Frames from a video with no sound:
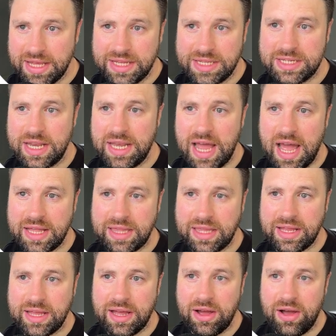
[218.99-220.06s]
So now
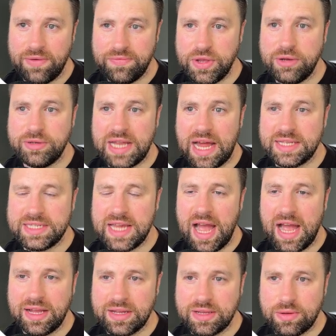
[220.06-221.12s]
I've used that
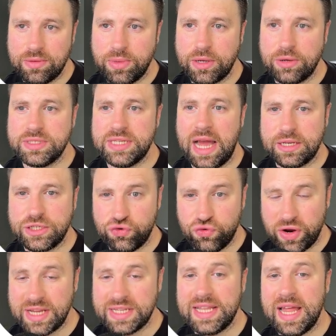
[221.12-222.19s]
tag because that
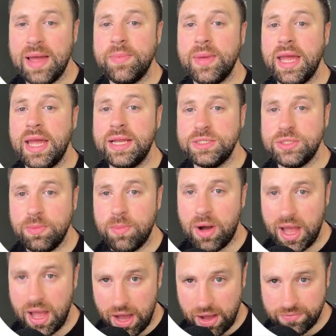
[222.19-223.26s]
triggers them into my
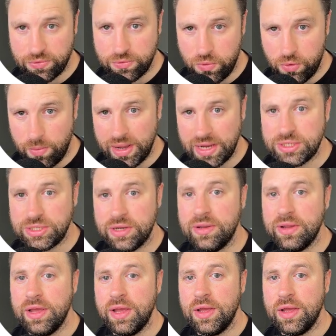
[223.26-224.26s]
other automation,